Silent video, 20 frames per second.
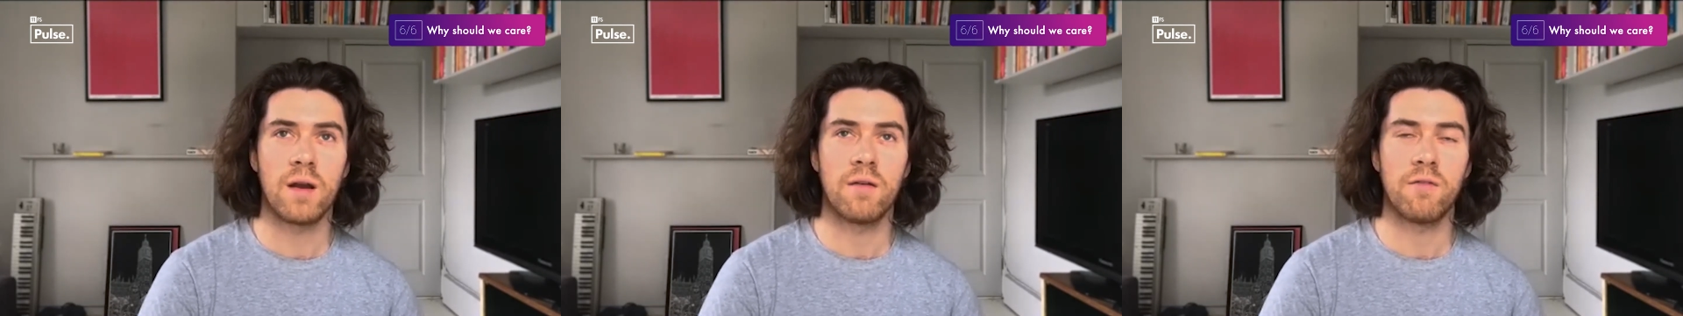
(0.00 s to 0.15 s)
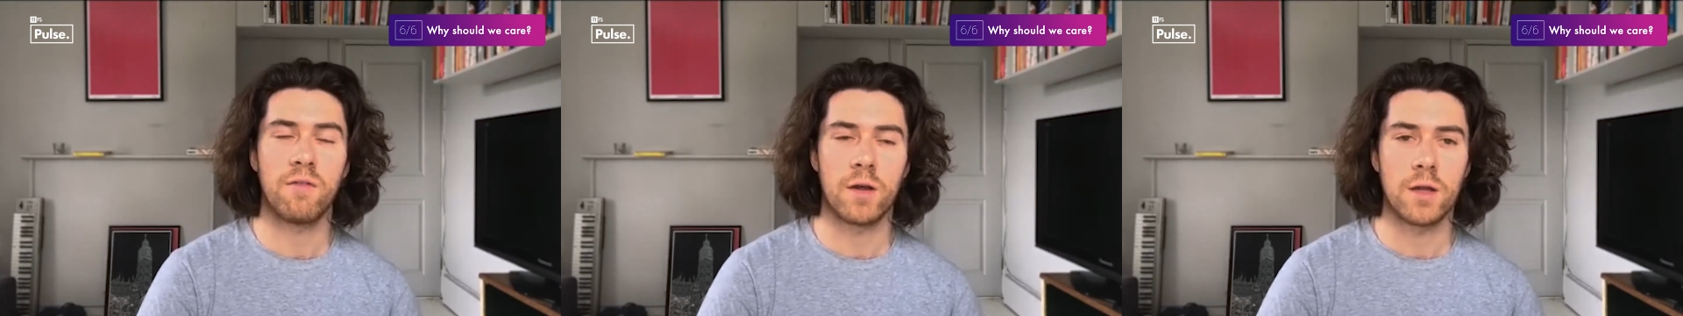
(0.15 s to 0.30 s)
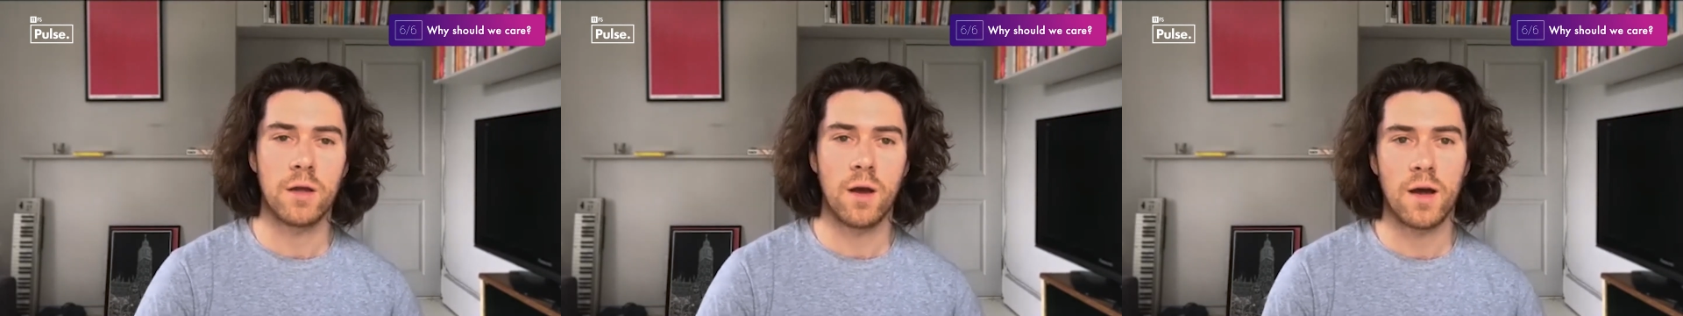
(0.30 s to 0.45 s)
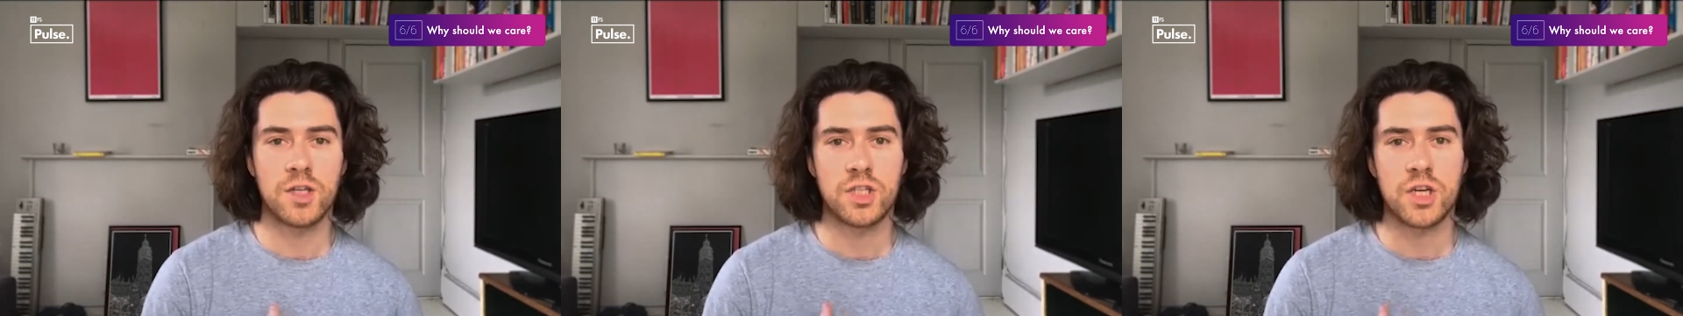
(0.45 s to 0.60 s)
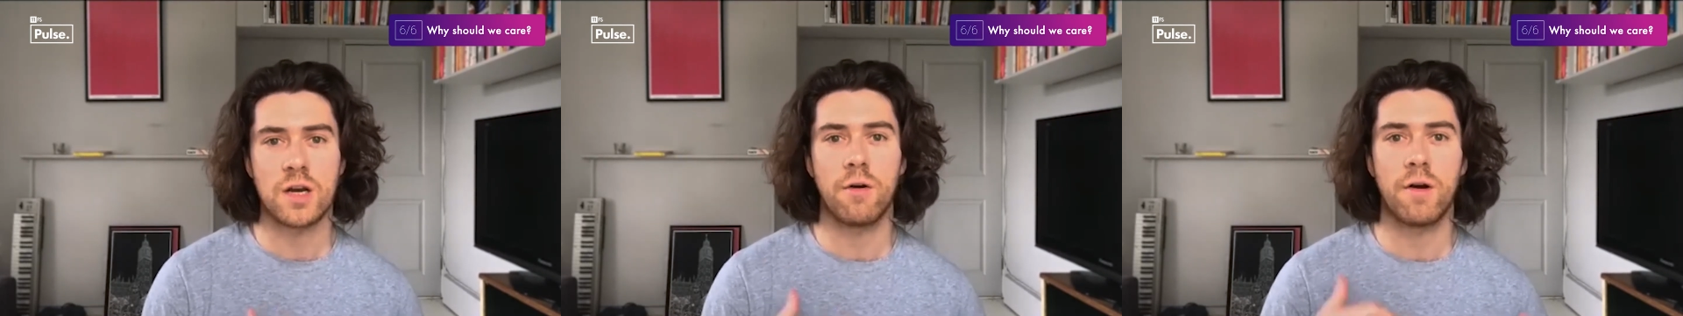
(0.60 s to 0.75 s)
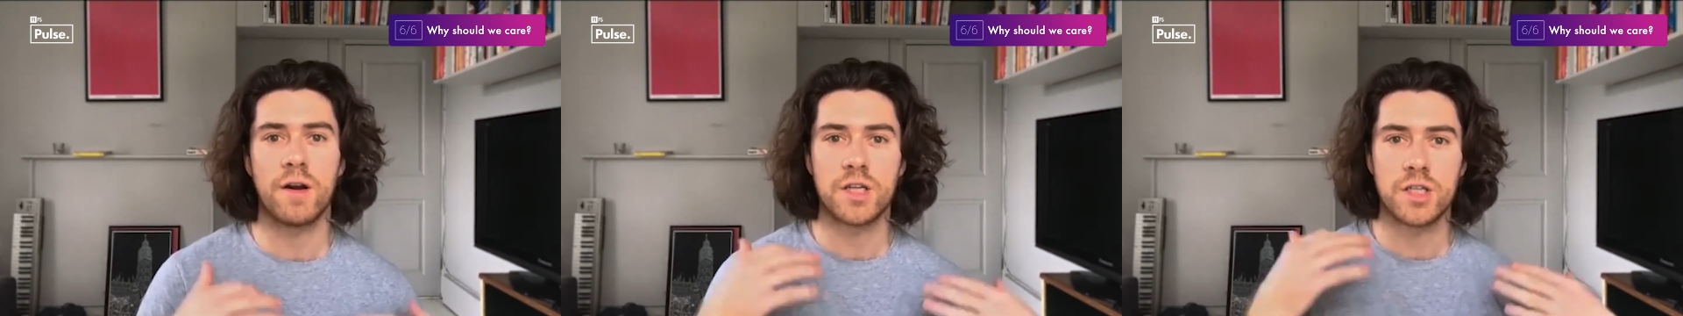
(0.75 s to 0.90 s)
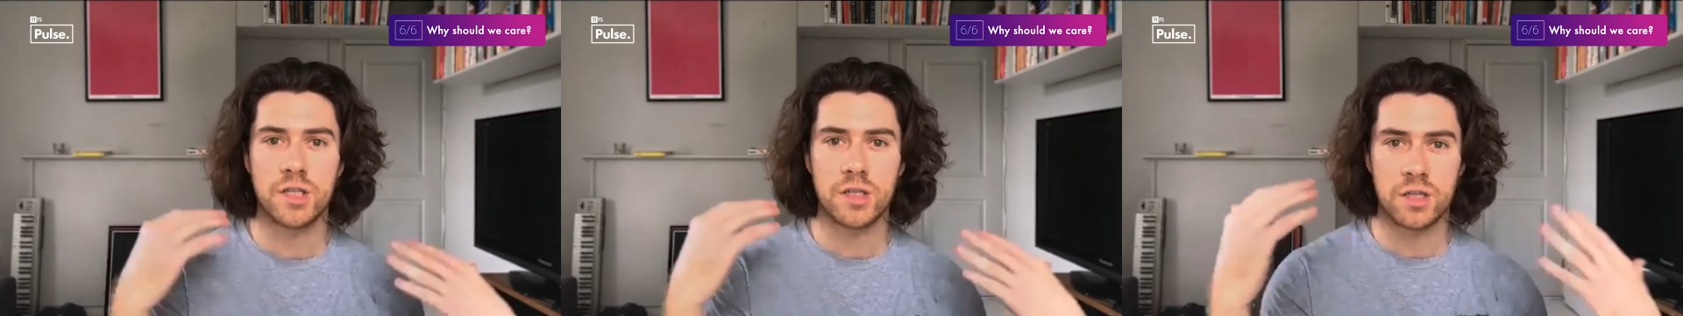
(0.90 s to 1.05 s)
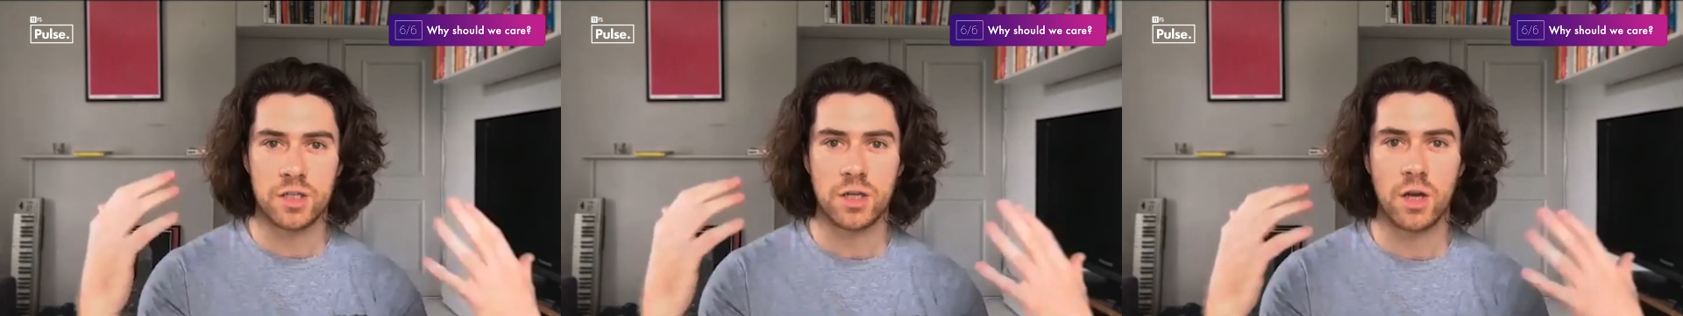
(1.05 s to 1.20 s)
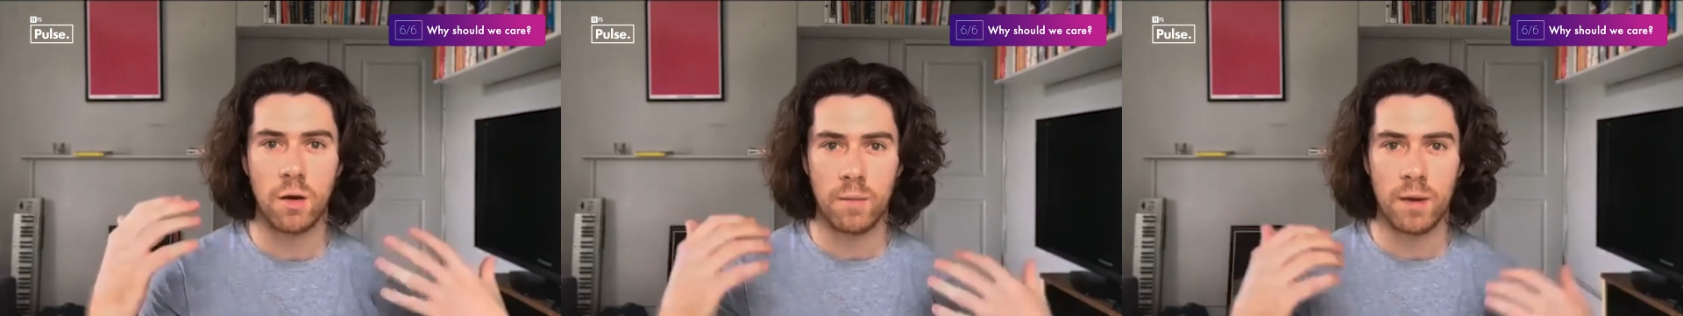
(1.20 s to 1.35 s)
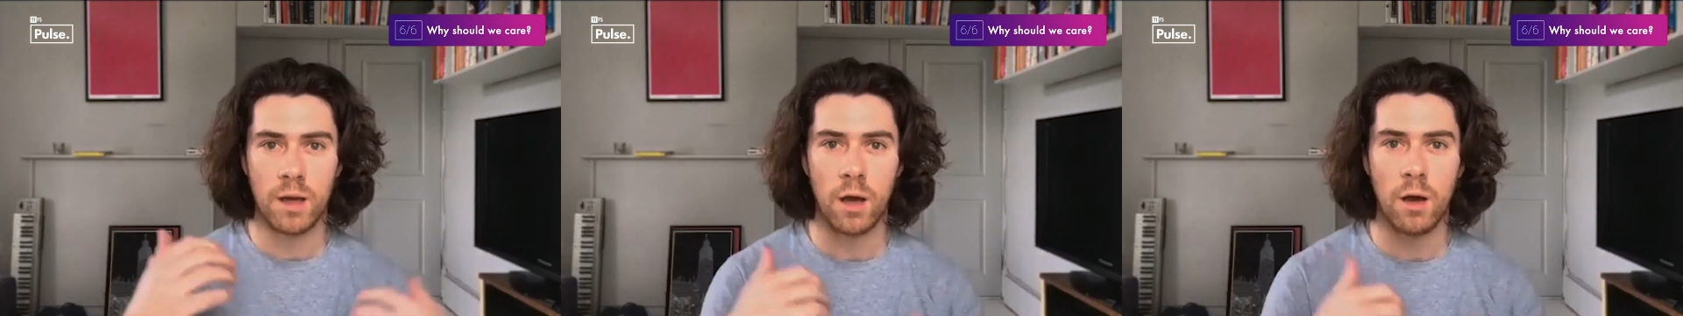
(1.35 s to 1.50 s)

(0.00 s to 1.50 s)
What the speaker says: of a generation that's coming